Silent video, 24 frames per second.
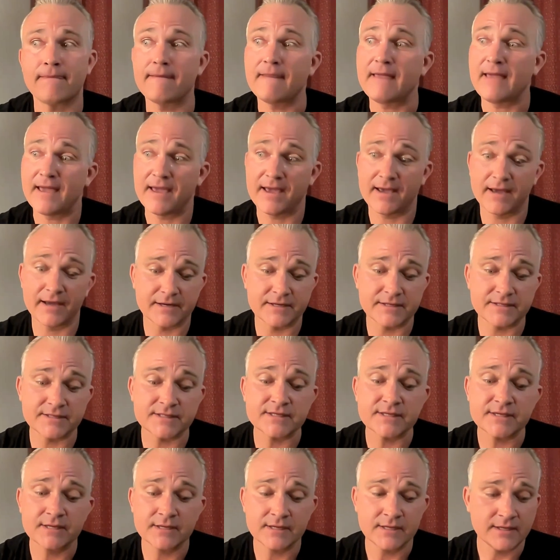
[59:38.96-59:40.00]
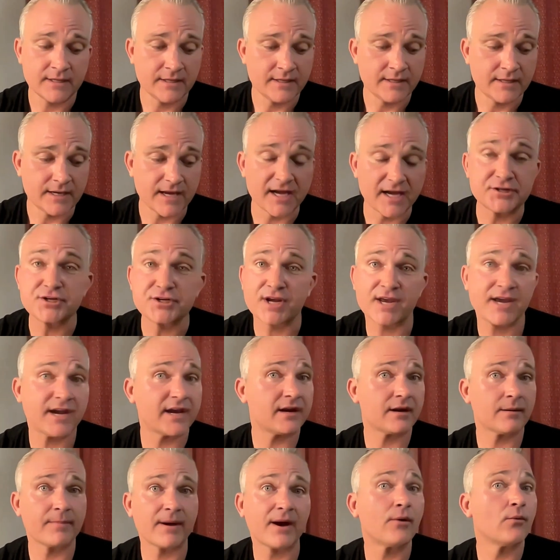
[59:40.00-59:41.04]
and educate
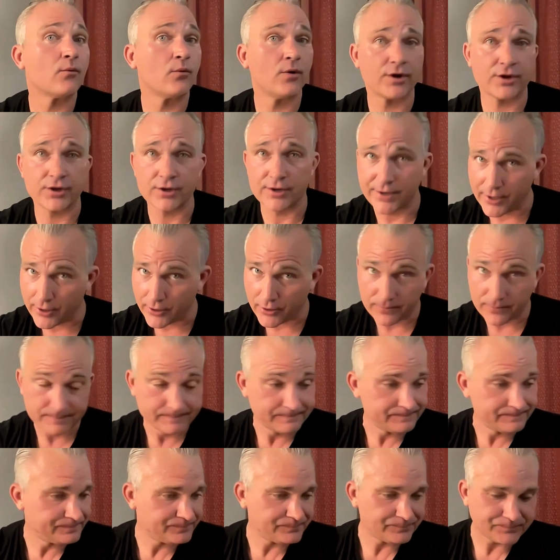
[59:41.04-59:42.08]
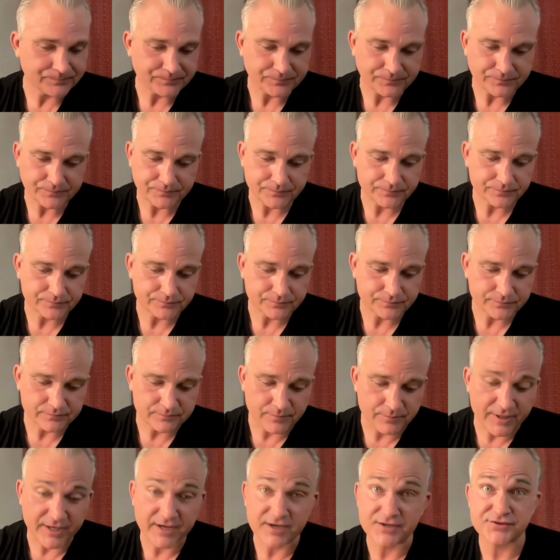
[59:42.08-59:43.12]
about what you know,
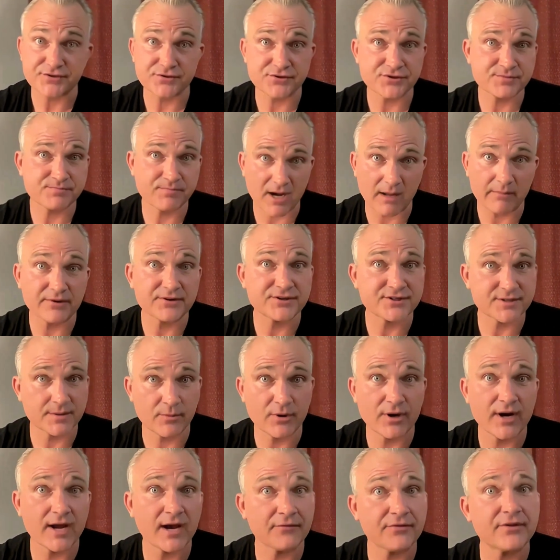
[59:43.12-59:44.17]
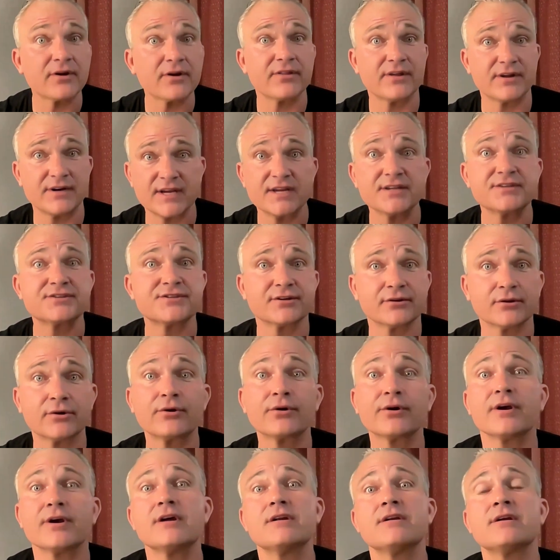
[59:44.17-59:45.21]
because there's probably someone out there that needs to
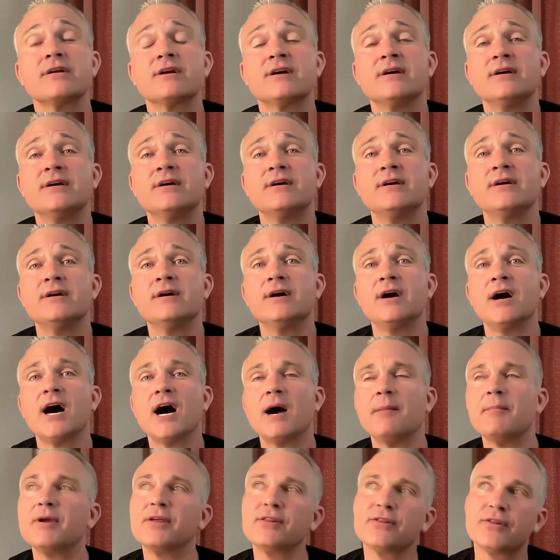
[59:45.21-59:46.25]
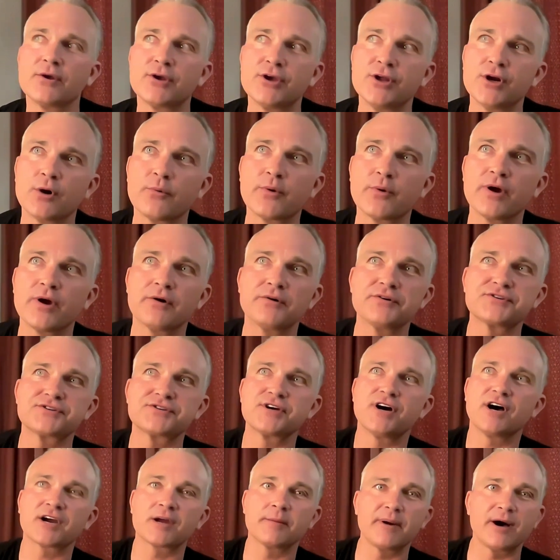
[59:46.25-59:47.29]
learn it. I mean, you know, we always
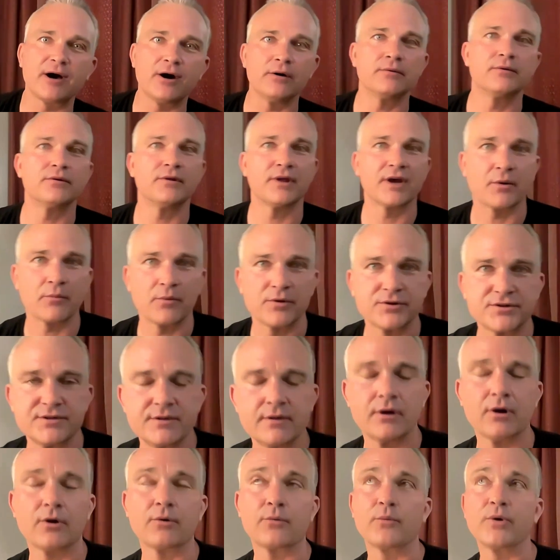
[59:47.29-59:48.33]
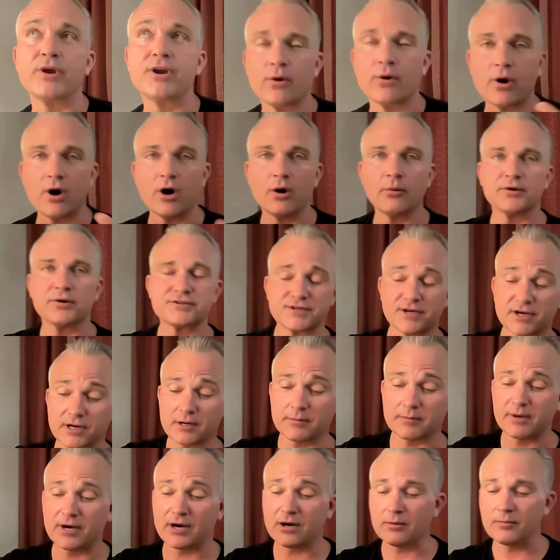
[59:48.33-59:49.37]
talk about, like we, or we don't always talk
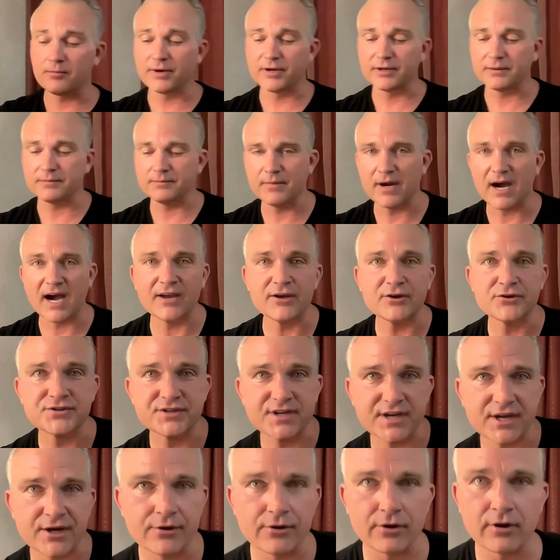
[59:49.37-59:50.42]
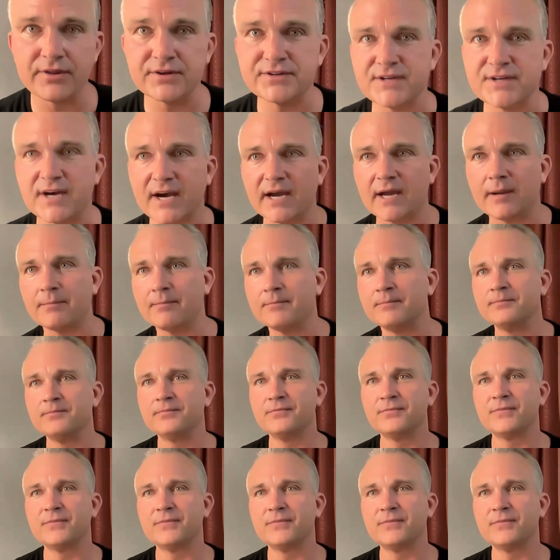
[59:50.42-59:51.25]
about, but I used to hear all the time,